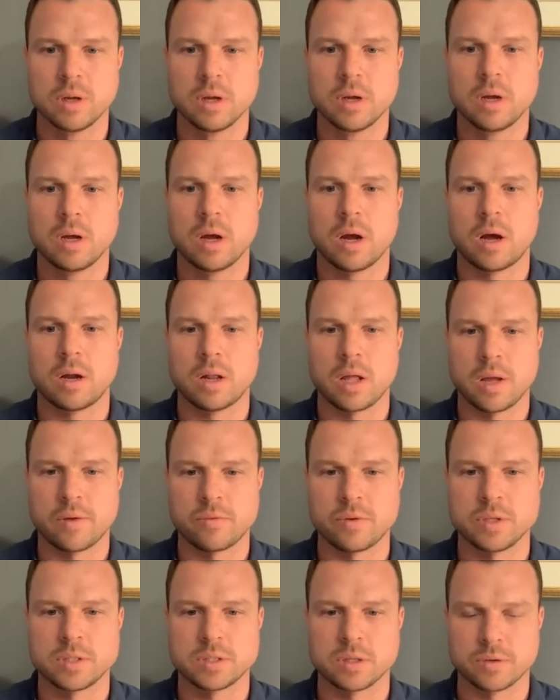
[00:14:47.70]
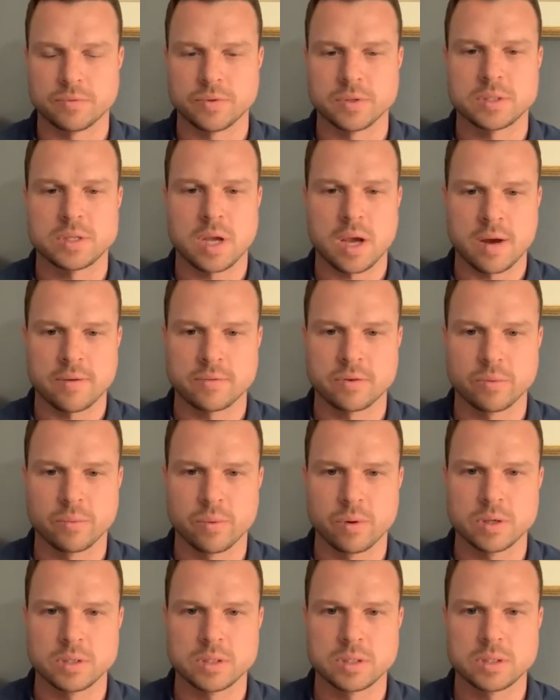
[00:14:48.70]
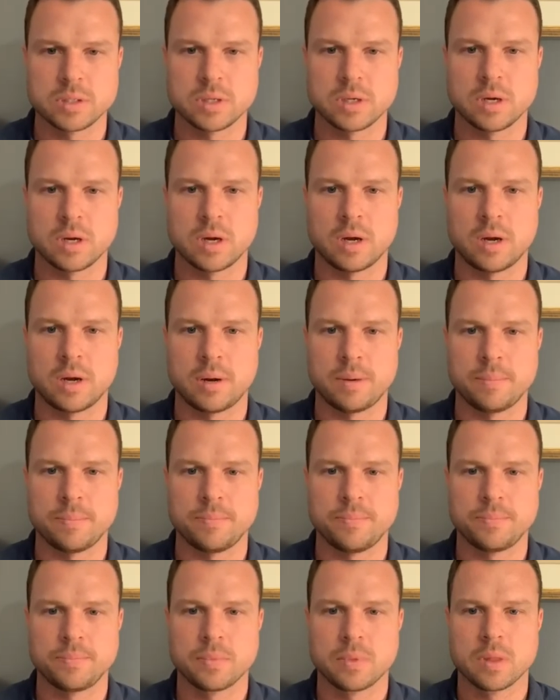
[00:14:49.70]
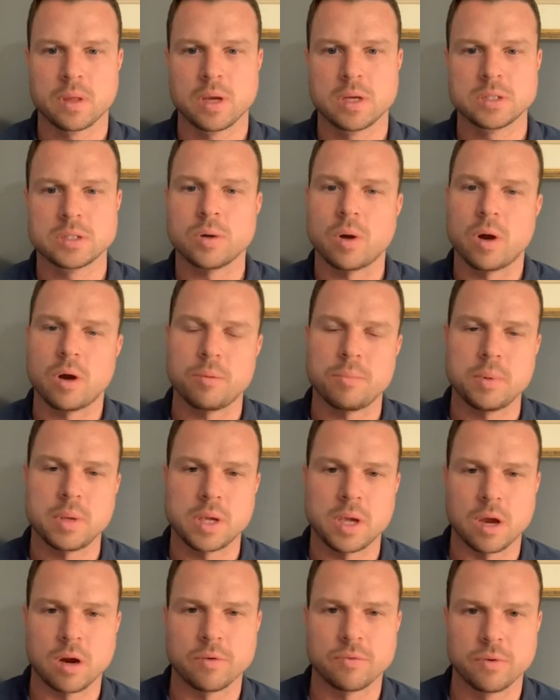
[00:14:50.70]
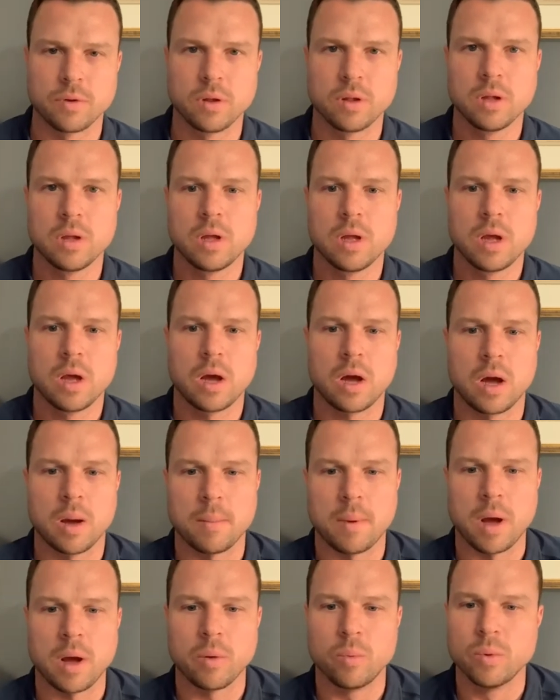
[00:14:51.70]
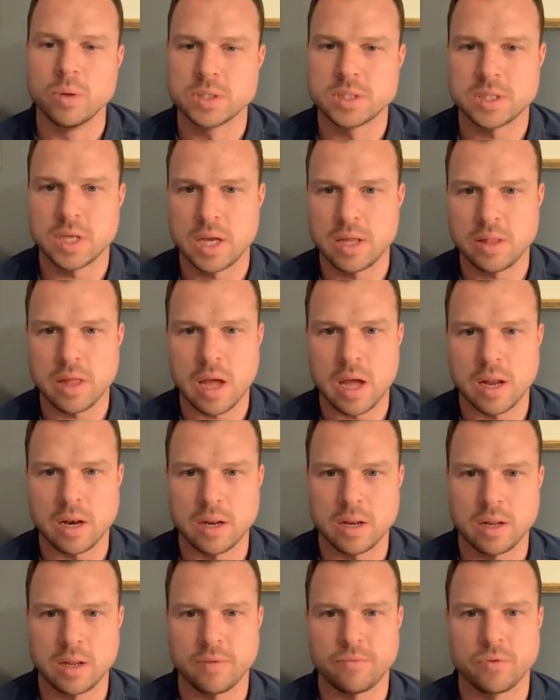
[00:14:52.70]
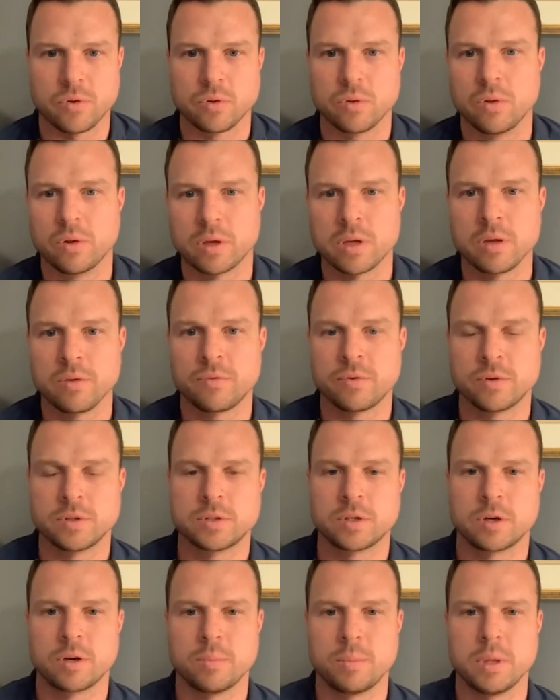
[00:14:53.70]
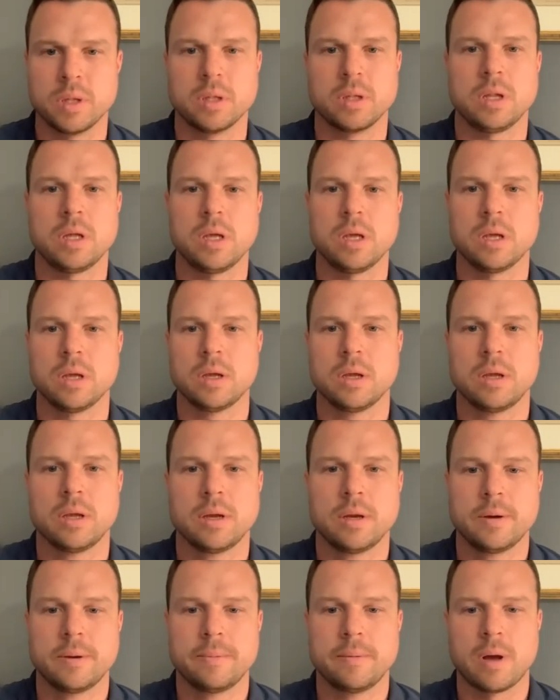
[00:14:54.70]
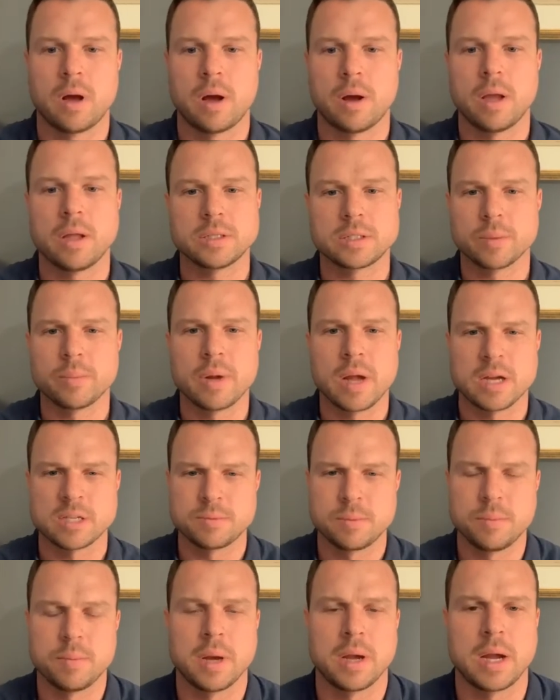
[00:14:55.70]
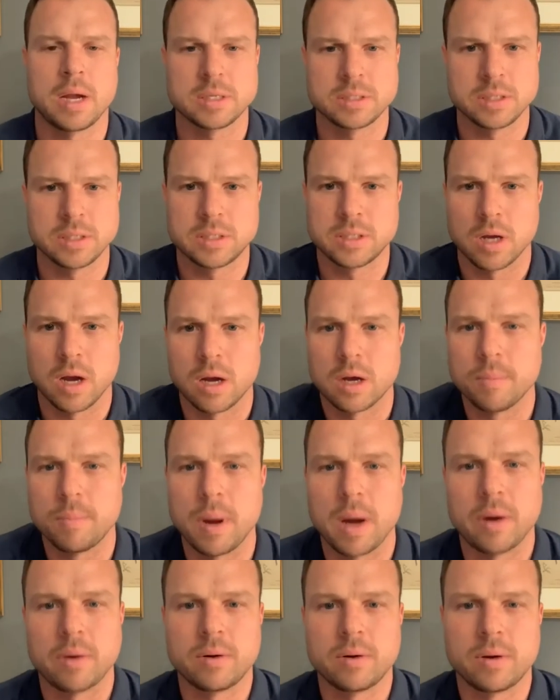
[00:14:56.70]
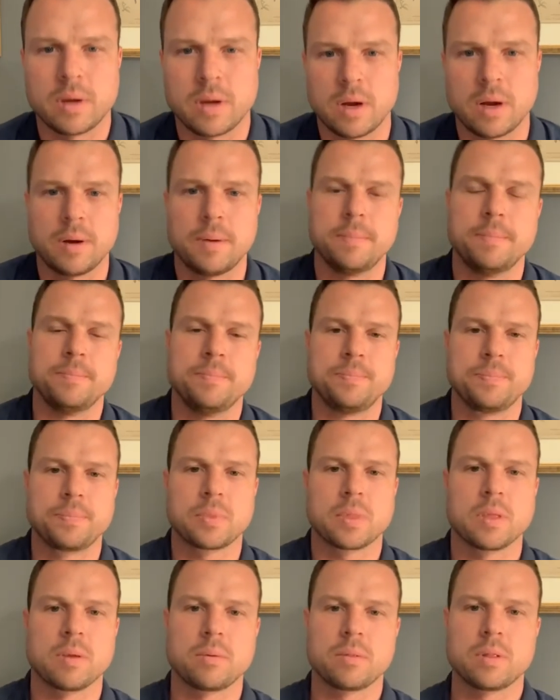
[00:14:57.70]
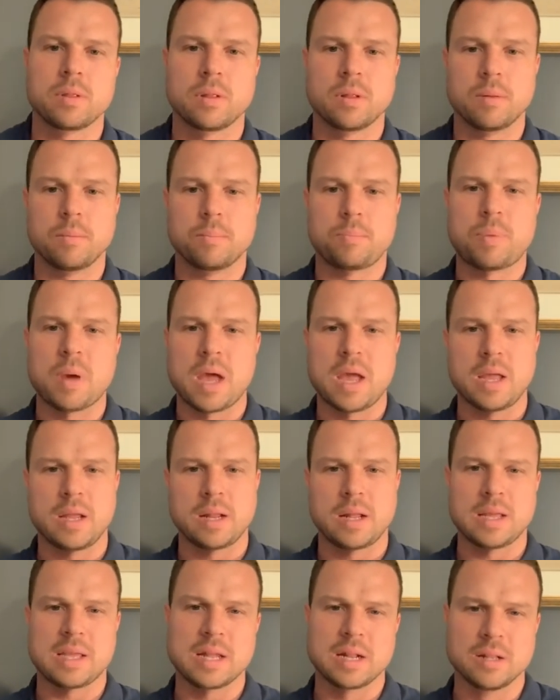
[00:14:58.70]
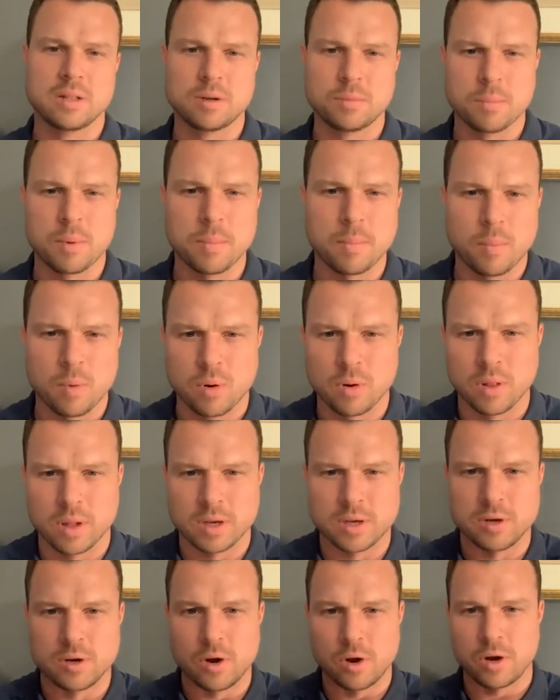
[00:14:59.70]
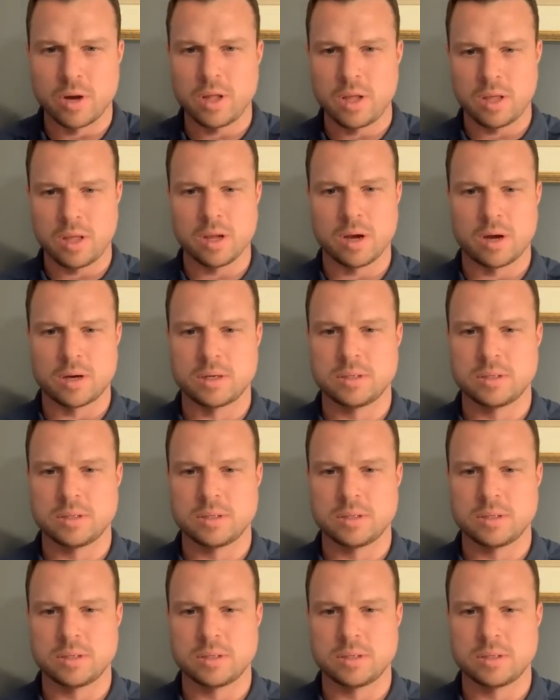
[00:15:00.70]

on every surface afterwards. Um, so I would be careful. Um, I will say that if you're looking for durability, uh, and someone asked me actually to talk about um, paint and get a little bit more like nerdy onto